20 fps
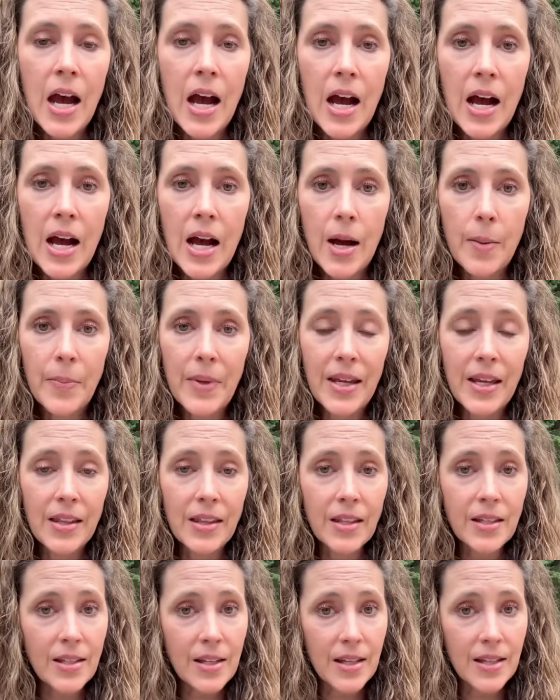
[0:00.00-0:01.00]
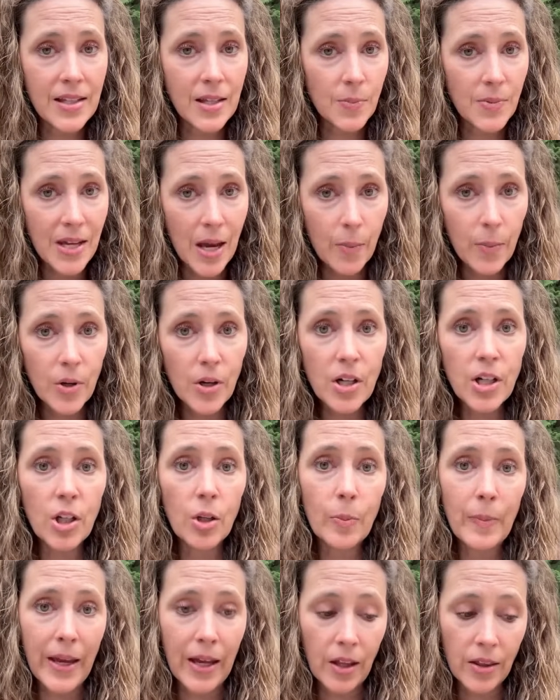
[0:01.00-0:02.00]
In September, you'll
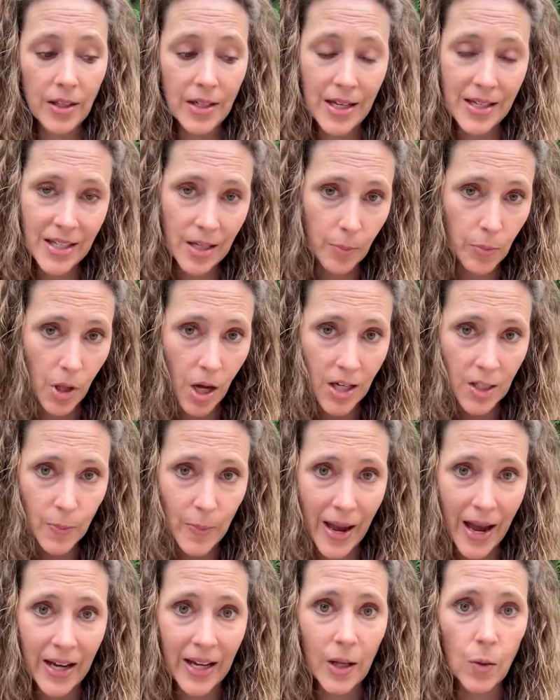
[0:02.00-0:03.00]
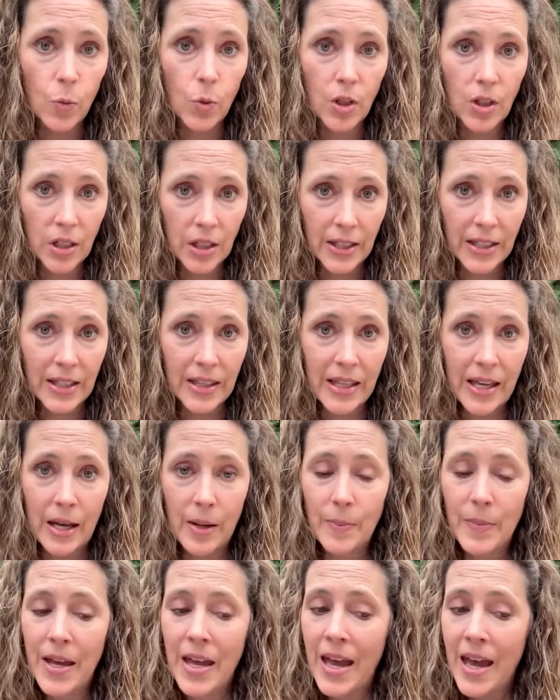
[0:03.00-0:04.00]
mail the nesting blocks back and we'll clean
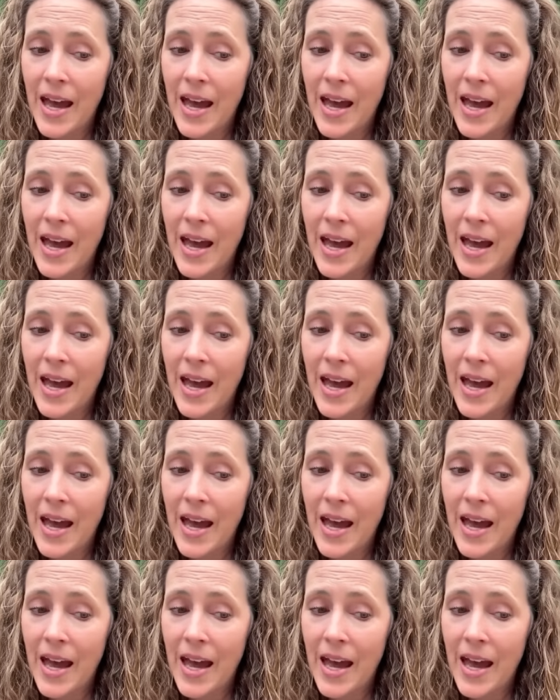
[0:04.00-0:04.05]
them.